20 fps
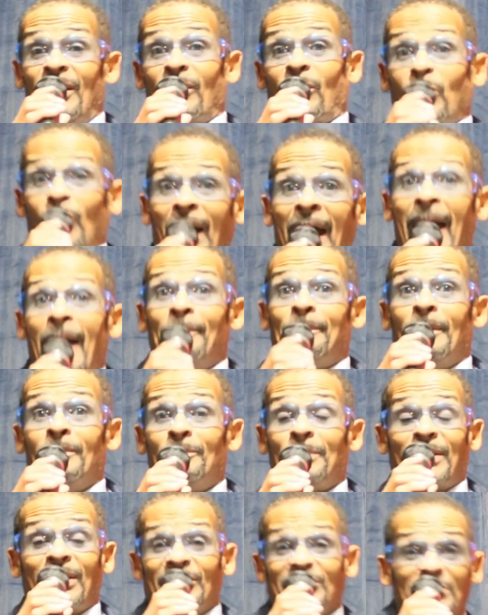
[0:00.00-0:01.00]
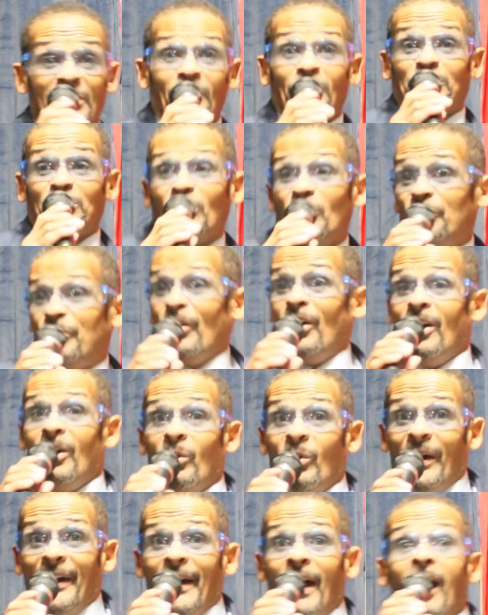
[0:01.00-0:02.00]
or grab them because they were too far
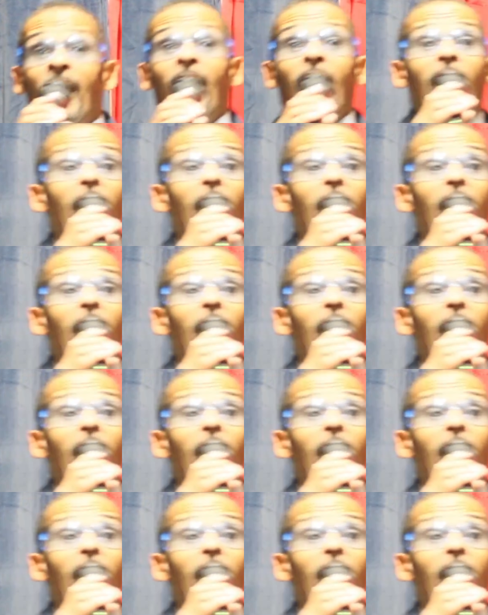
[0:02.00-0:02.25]
away.